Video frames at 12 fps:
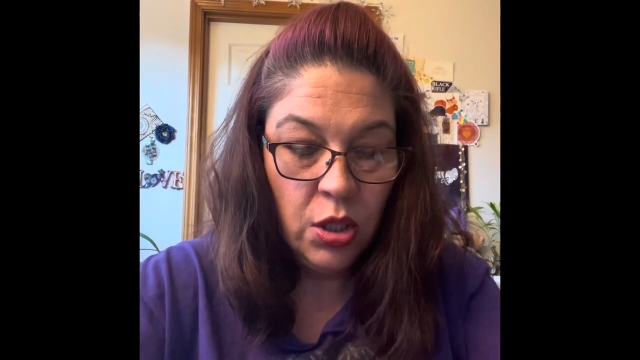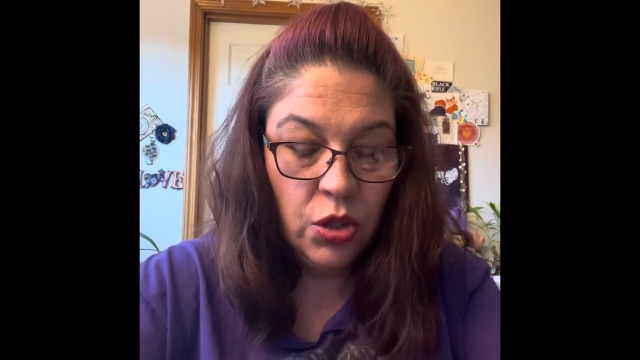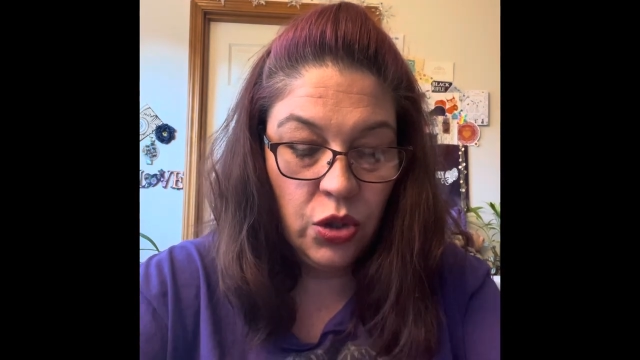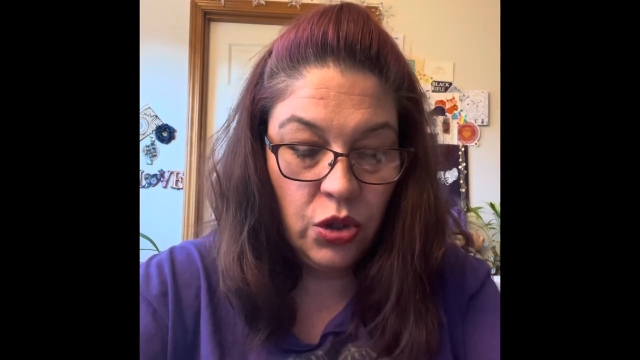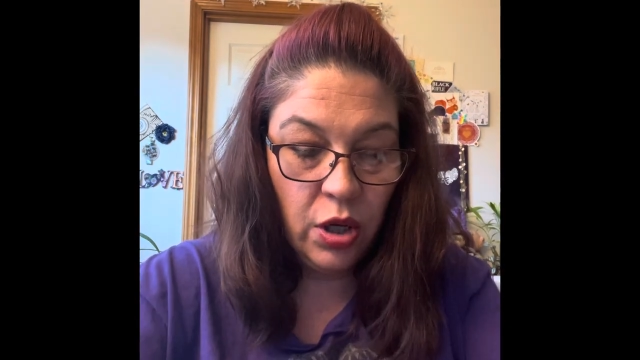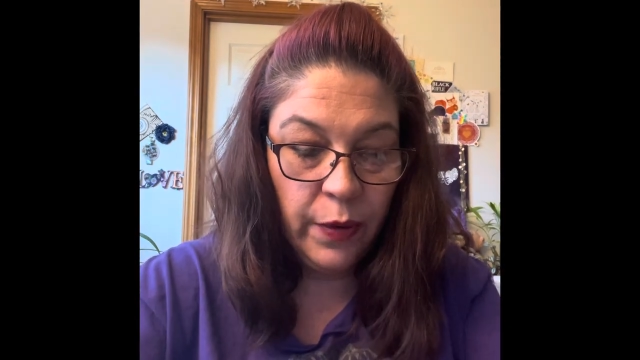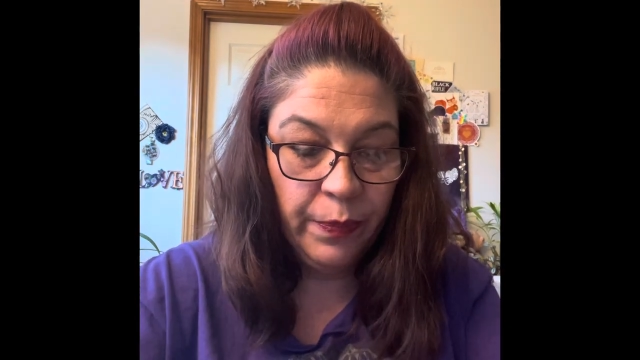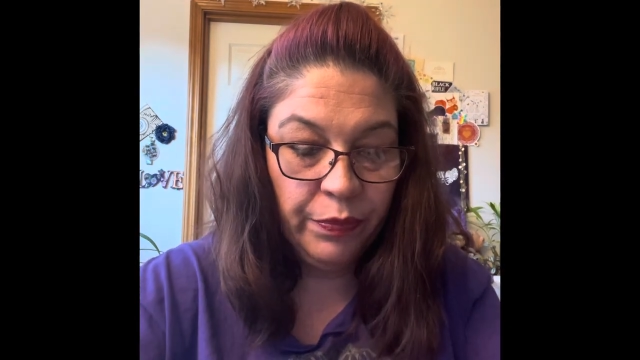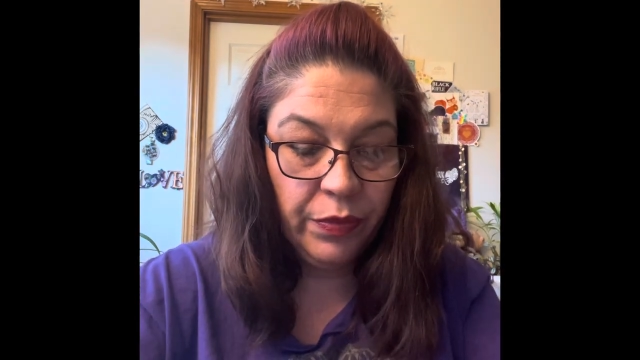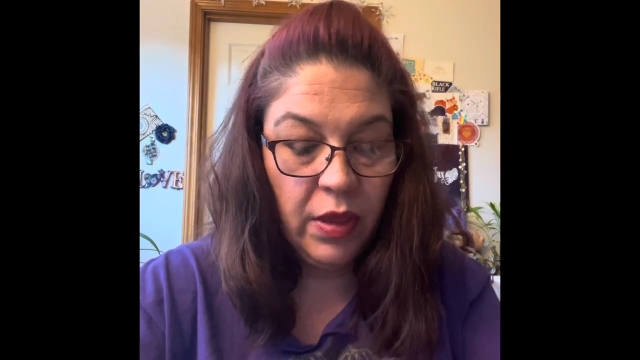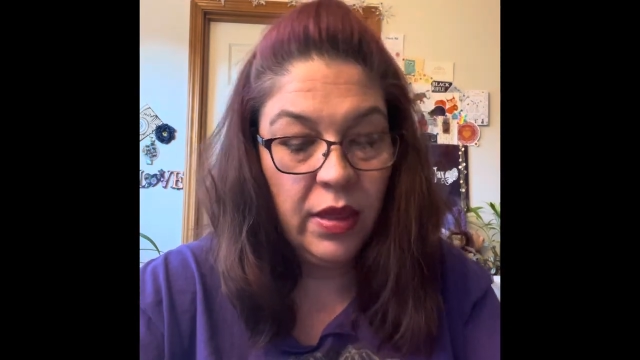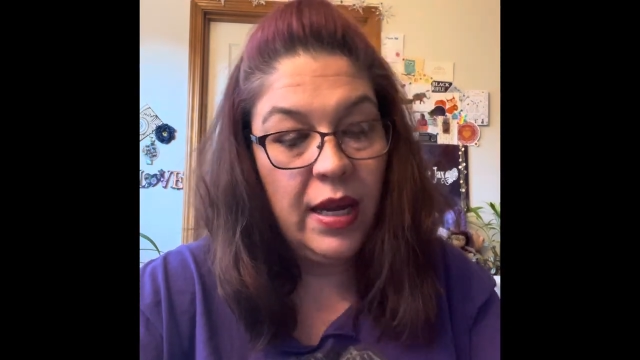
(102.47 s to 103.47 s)
So
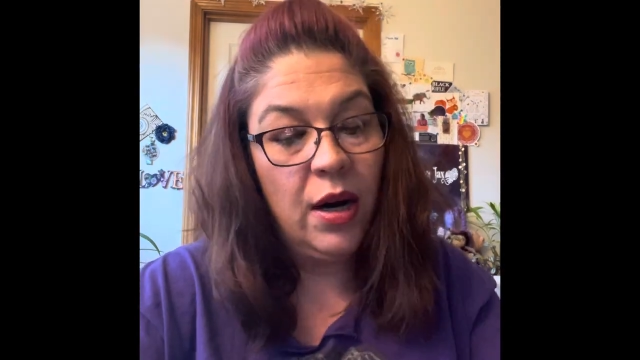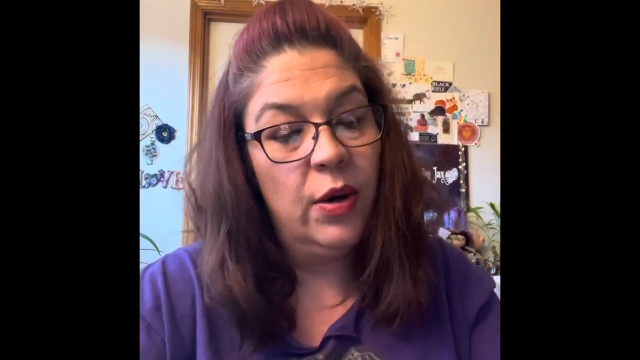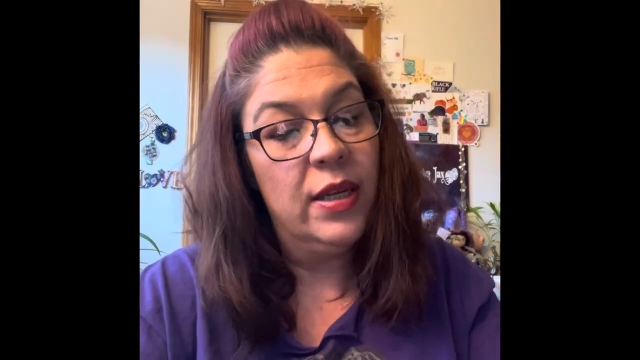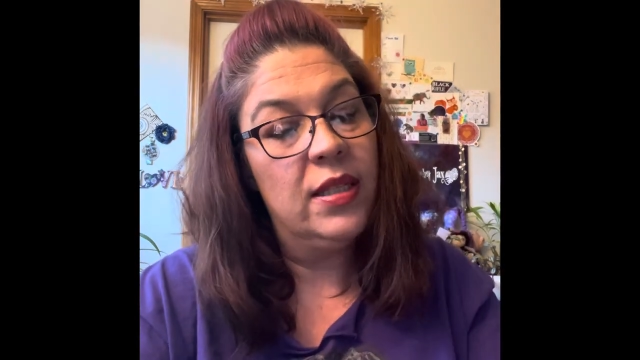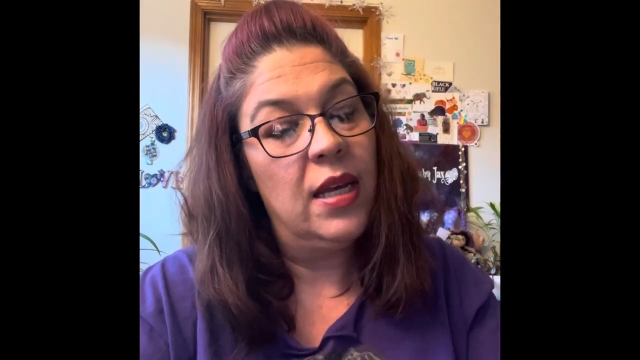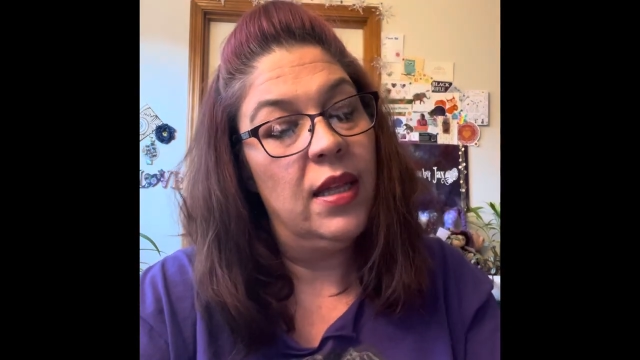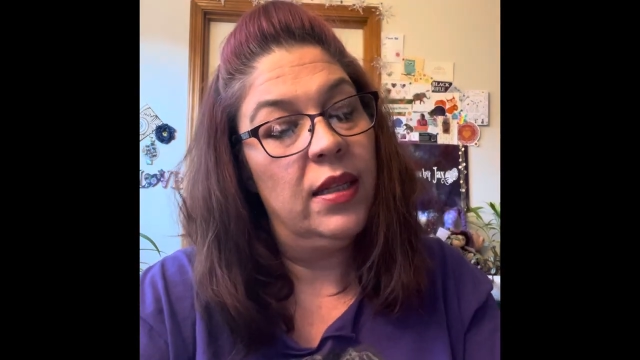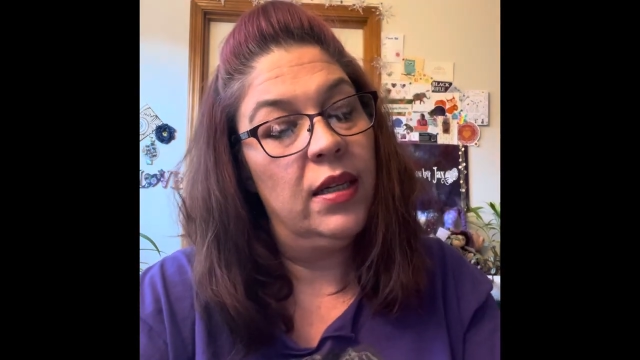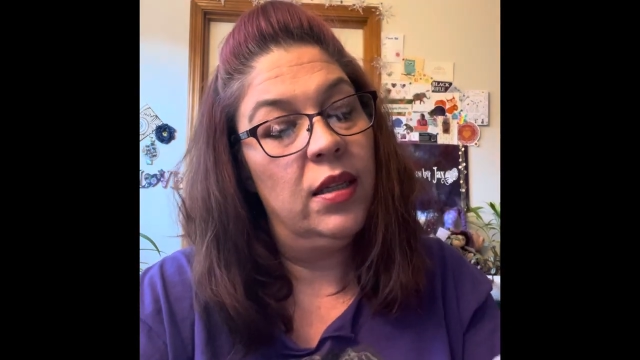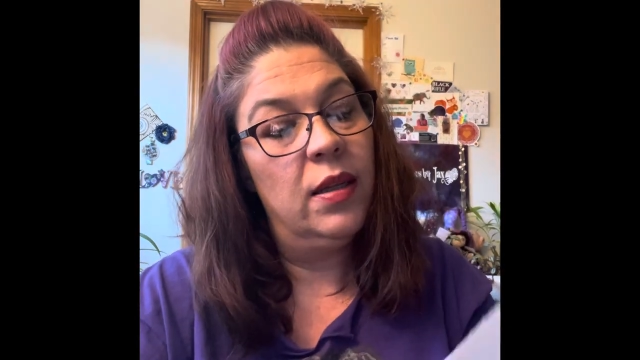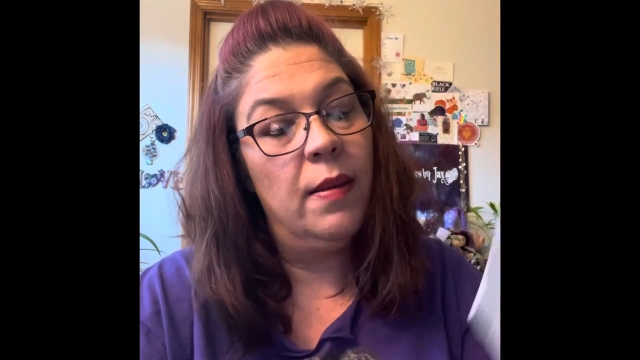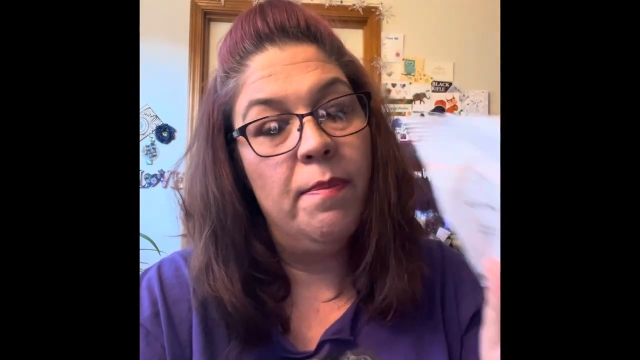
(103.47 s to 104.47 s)
there is a
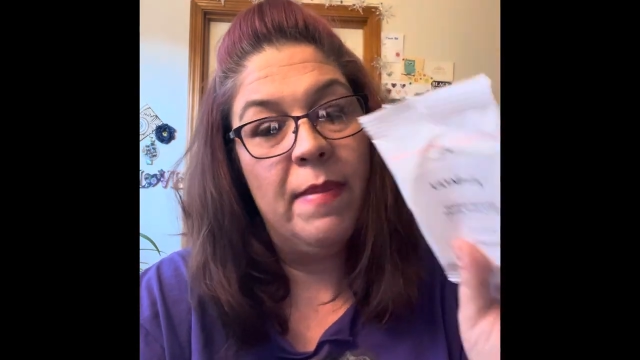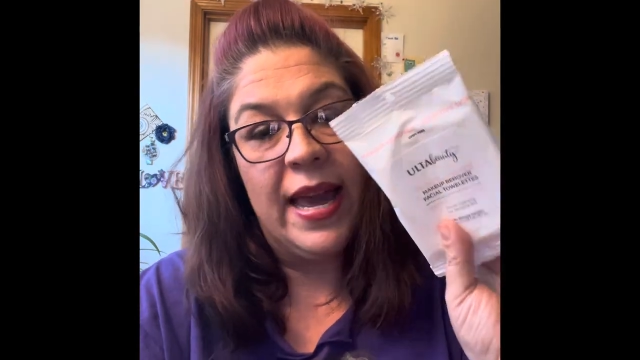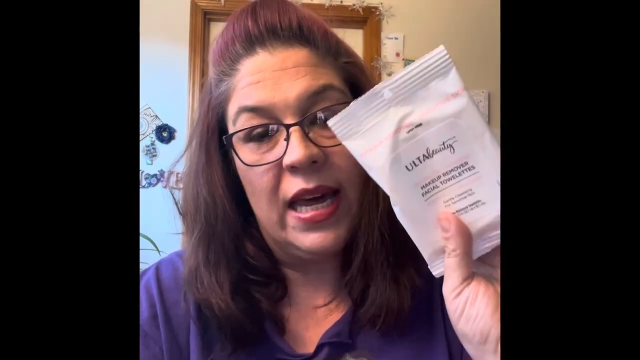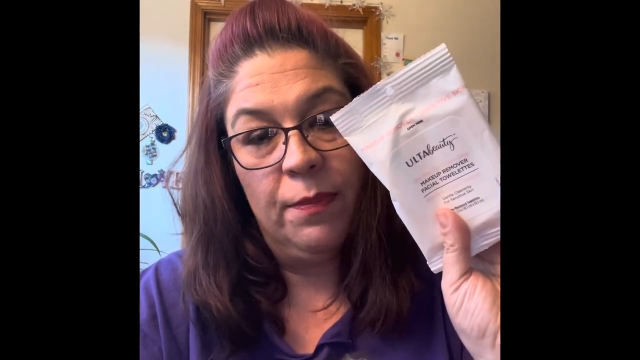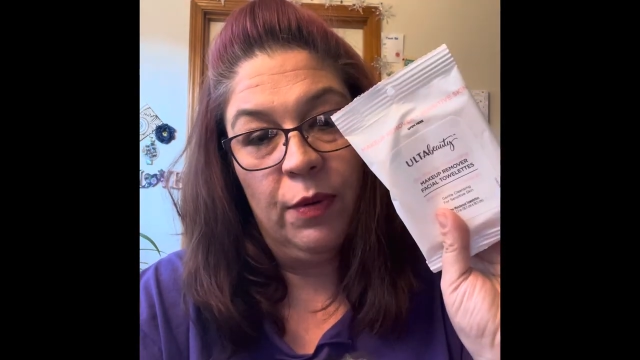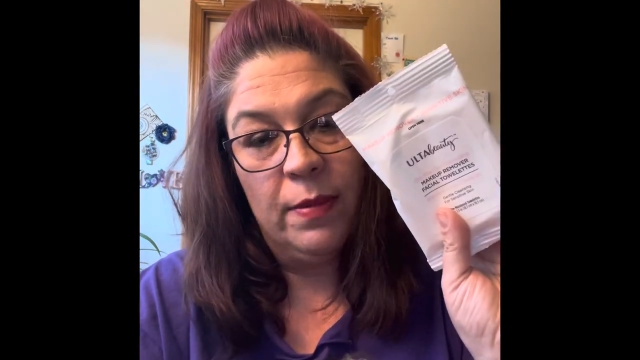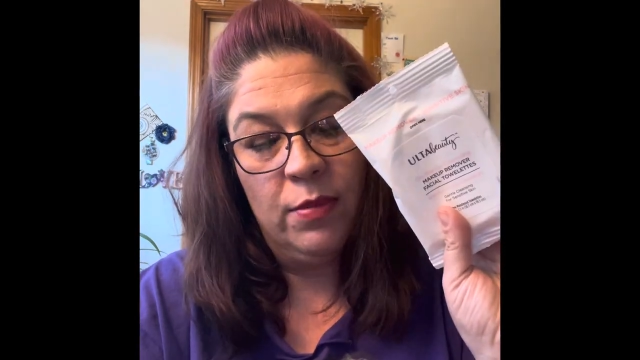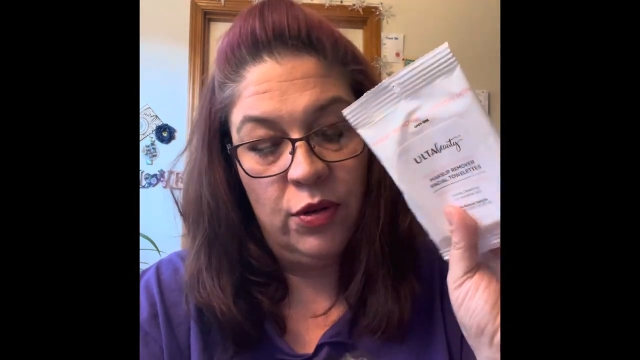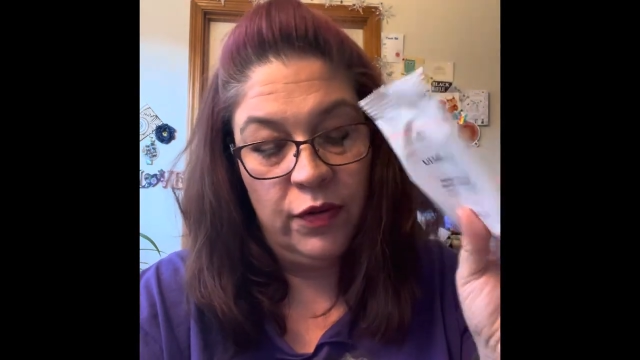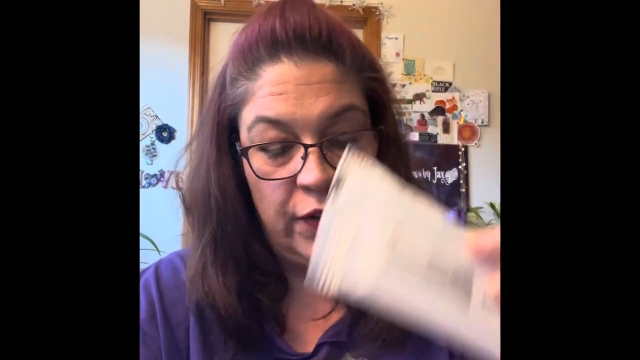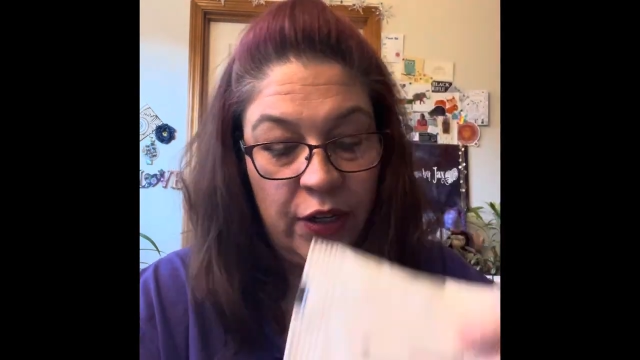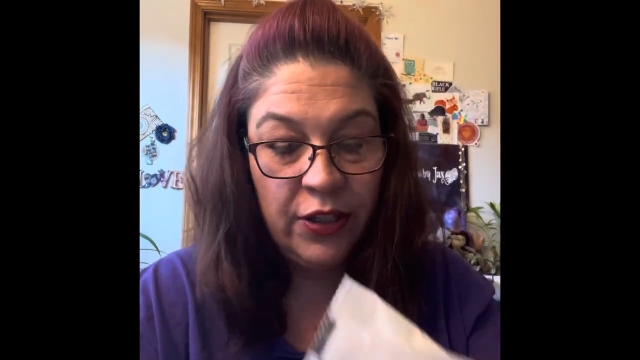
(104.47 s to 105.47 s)
little makeup
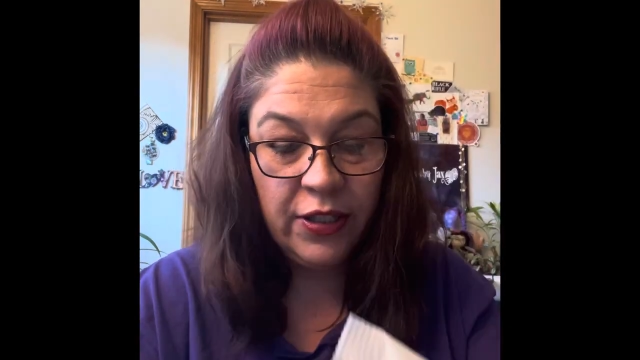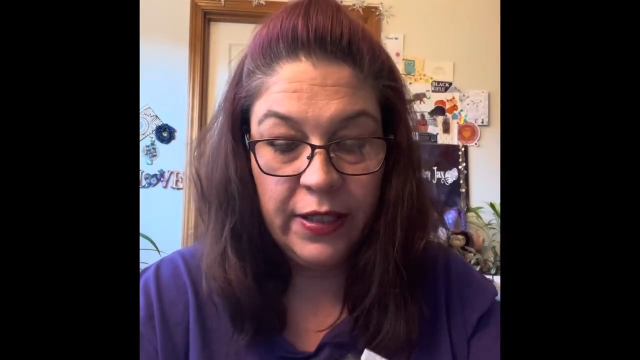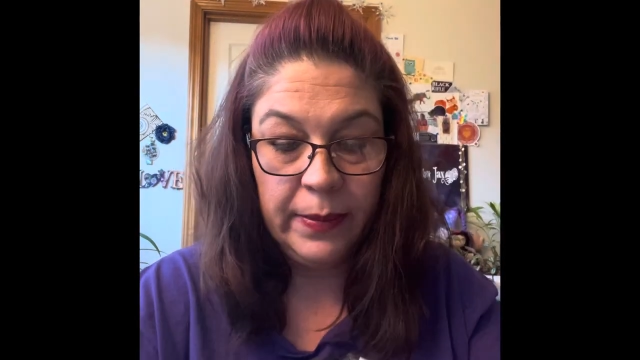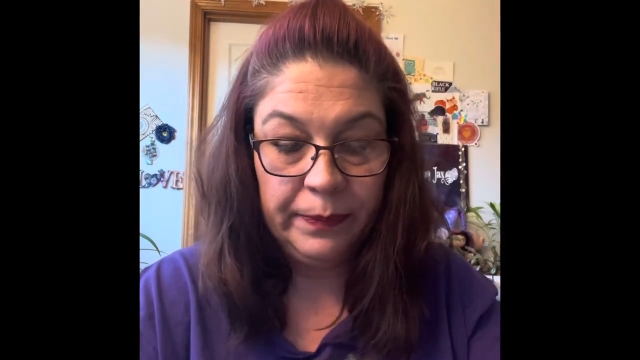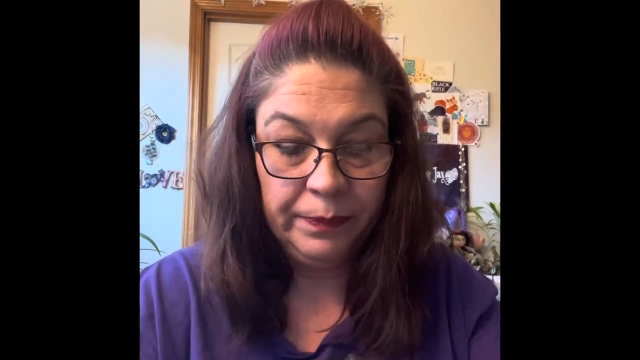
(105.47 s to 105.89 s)
removers.